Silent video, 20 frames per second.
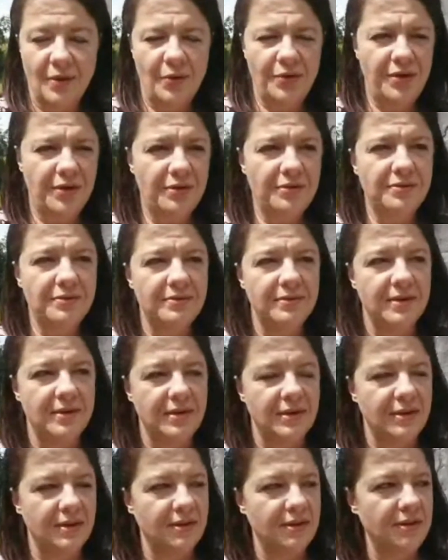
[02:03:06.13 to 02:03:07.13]
Although,
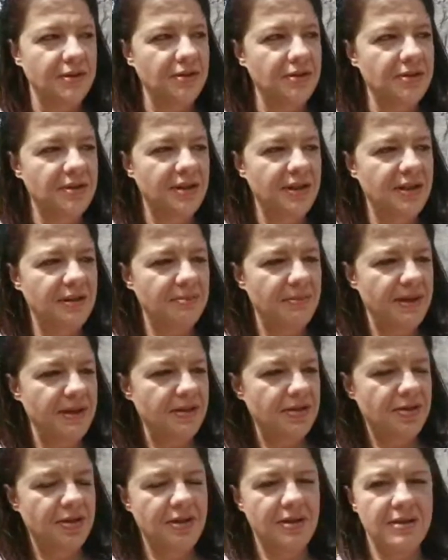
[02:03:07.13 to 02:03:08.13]
you did
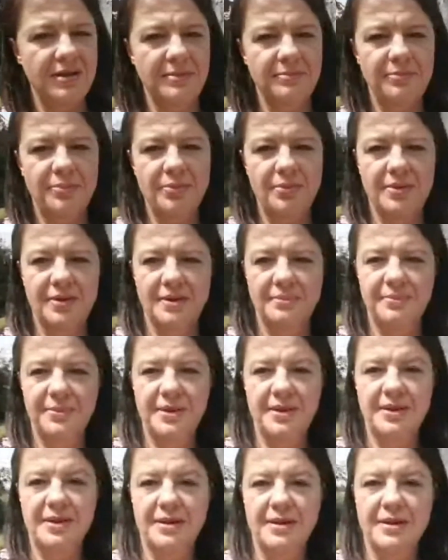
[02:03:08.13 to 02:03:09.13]
mention an important
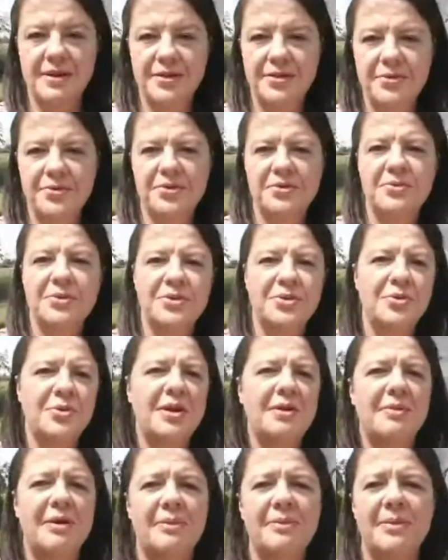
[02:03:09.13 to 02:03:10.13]
person. I thought you were
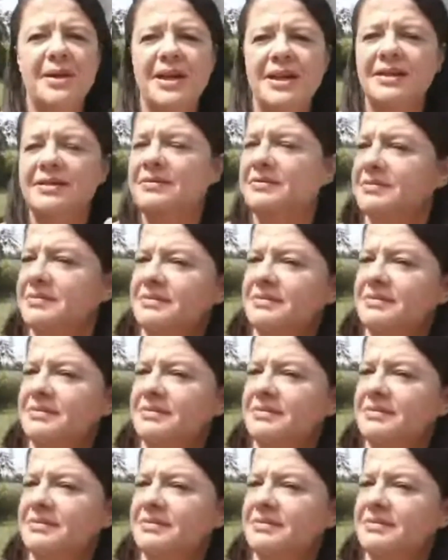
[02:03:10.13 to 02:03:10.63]
talking about me.